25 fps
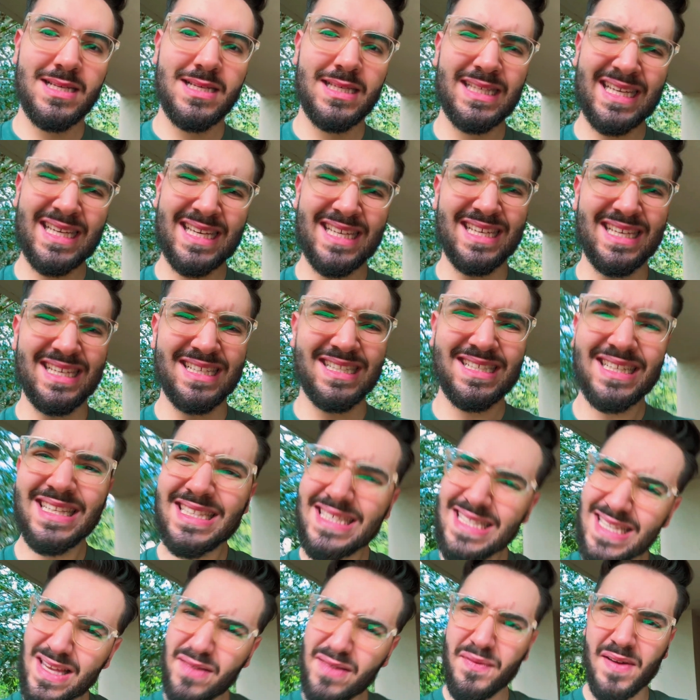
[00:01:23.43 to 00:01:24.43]
yeah, let's
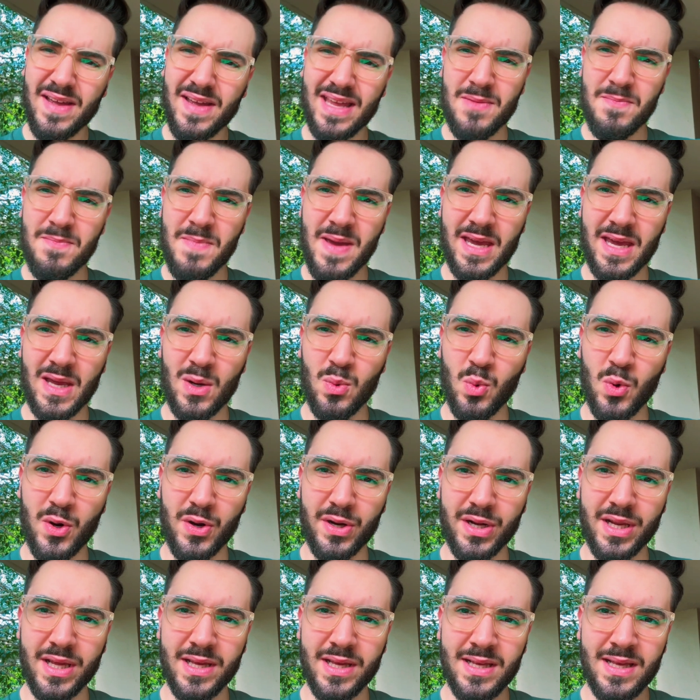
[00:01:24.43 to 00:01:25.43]
see if I can make it
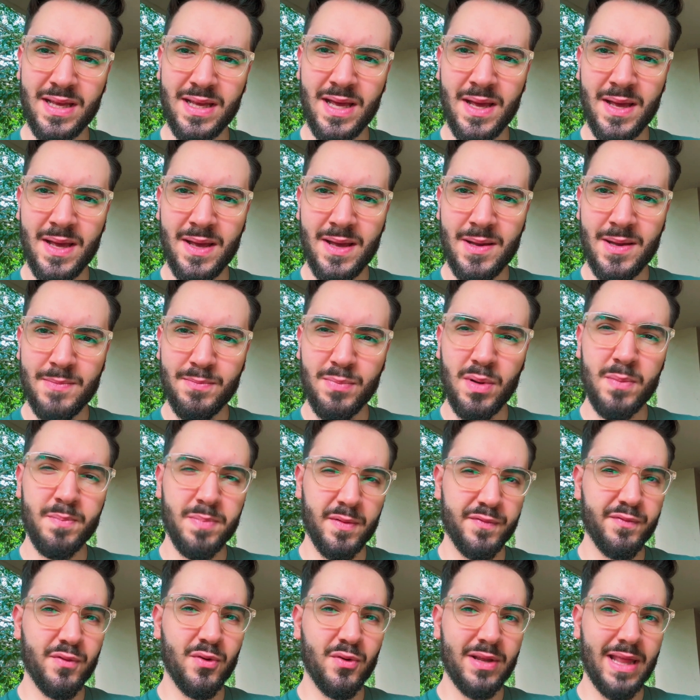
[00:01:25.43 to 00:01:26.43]
work. But
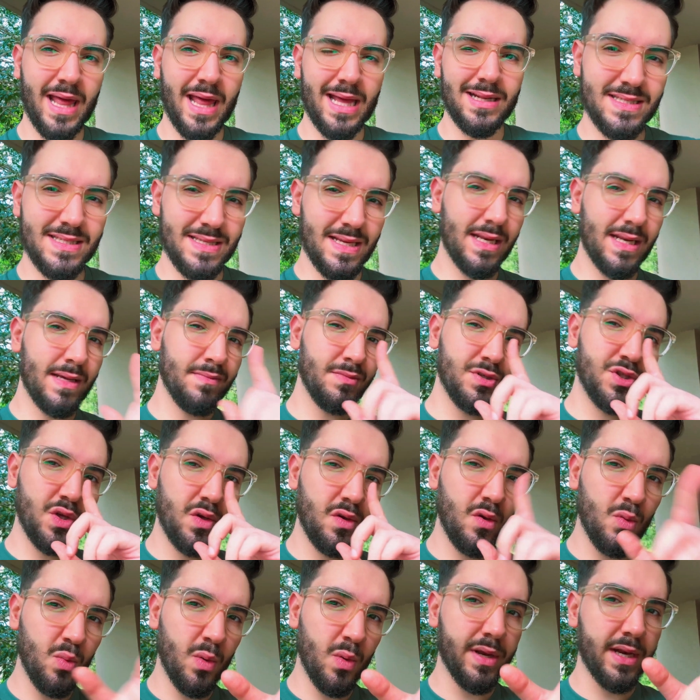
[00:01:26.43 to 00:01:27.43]
before that, let me show
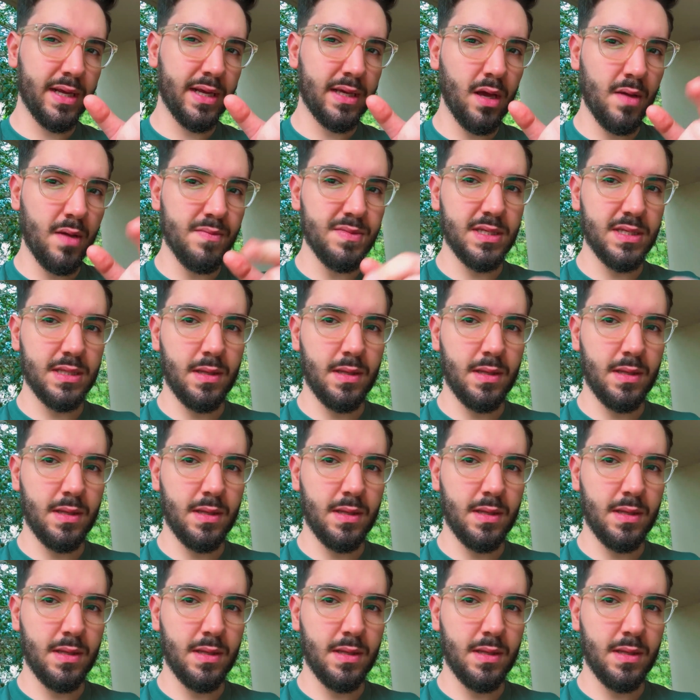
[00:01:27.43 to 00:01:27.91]
you what it comes in the